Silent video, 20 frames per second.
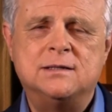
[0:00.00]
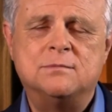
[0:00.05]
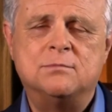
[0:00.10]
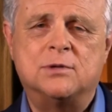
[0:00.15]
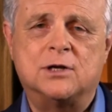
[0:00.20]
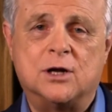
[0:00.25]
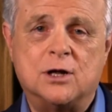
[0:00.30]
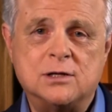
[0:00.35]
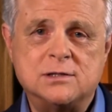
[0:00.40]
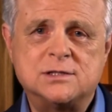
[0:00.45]

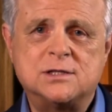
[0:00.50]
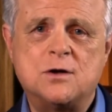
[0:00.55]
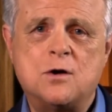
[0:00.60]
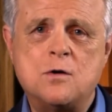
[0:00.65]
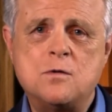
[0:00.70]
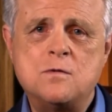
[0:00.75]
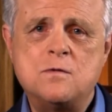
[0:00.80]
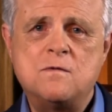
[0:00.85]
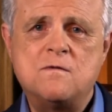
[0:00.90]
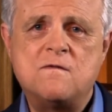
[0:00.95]
but
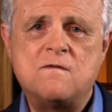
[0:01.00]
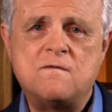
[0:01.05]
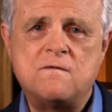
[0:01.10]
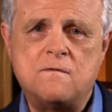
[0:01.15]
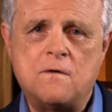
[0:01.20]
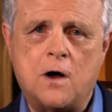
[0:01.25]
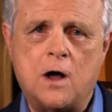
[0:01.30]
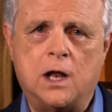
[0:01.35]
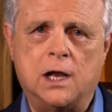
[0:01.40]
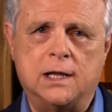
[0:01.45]
also
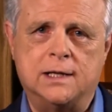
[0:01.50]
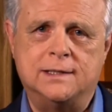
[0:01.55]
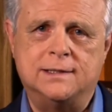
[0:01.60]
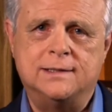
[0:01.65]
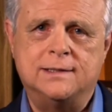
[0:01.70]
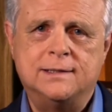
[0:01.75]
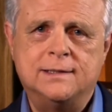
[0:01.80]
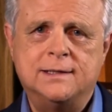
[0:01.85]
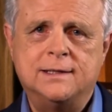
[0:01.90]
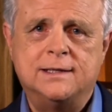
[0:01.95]

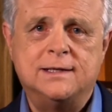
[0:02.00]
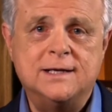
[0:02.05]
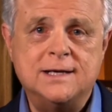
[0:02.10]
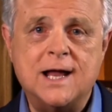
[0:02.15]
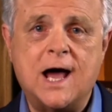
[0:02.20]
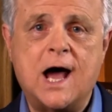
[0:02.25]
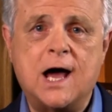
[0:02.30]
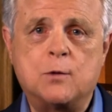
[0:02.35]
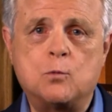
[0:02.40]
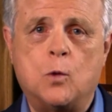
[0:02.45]
fallen,
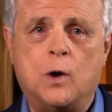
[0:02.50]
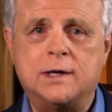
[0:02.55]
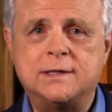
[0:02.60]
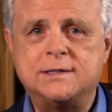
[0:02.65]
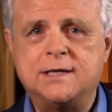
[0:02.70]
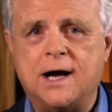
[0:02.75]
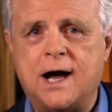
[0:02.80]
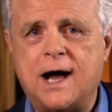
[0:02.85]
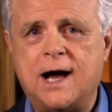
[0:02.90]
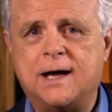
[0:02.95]
not
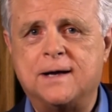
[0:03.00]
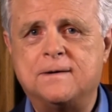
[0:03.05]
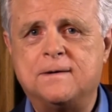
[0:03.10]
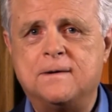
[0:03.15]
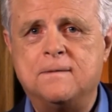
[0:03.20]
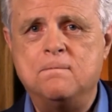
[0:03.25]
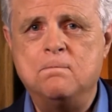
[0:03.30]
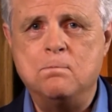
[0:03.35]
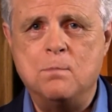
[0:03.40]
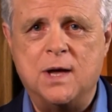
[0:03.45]
what God
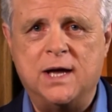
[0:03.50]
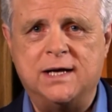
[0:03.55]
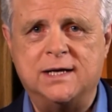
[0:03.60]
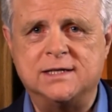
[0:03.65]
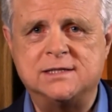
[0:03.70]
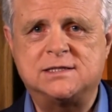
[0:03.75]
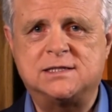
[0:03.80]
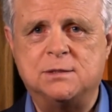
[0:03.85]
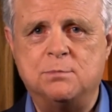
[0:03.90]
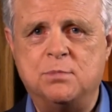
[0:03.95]
made
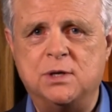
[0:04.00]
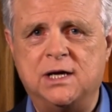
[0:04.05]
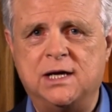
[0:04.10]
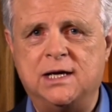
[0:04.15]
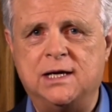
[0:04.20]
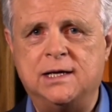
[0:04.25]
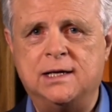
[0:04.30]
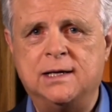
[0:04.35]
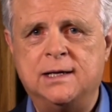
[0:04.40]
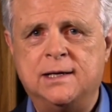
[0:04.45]
us to
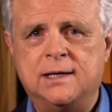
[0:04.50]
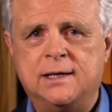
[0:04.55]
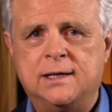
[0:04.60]
be.